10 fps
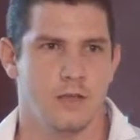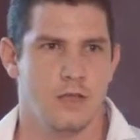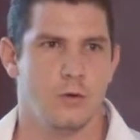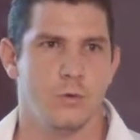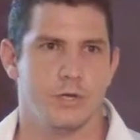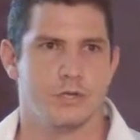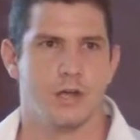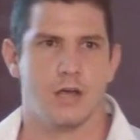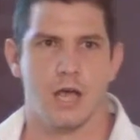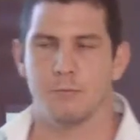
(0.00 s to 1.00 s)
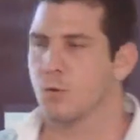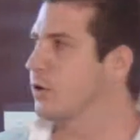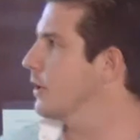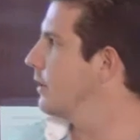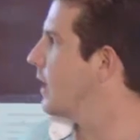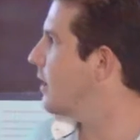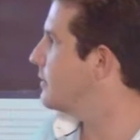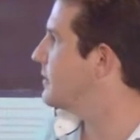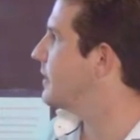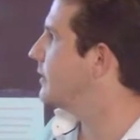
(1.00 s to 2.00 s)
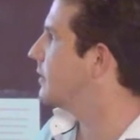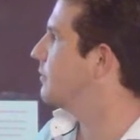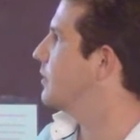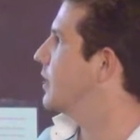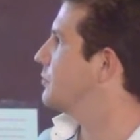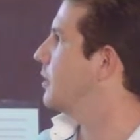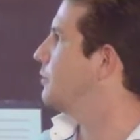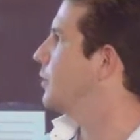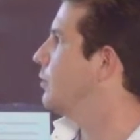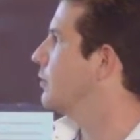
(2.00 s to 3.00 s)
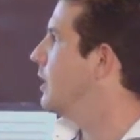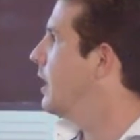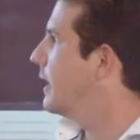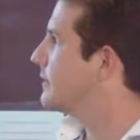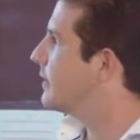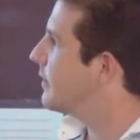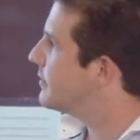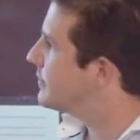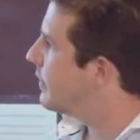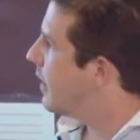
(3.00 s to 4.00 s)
in which I'm working now, is the Center for Natural Product Studies.